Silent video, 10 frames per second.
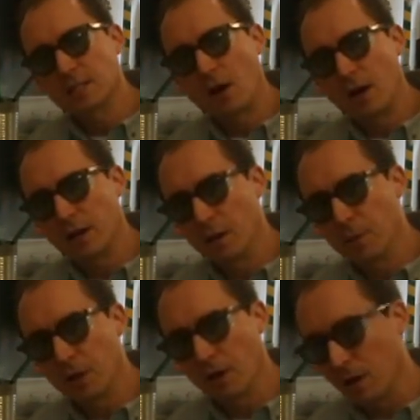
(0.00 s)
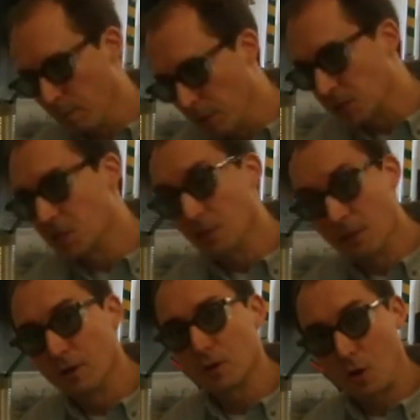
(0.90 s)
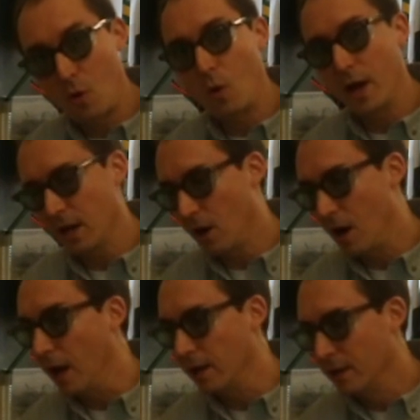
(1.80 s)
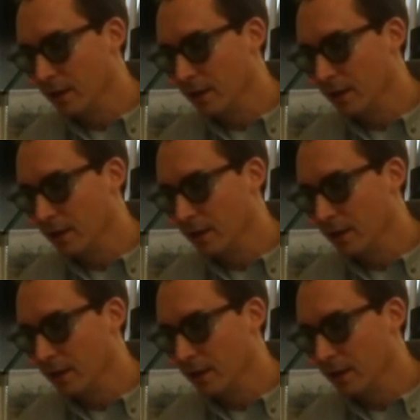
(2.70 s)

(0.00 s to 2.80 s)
hot up here, but still quite hot.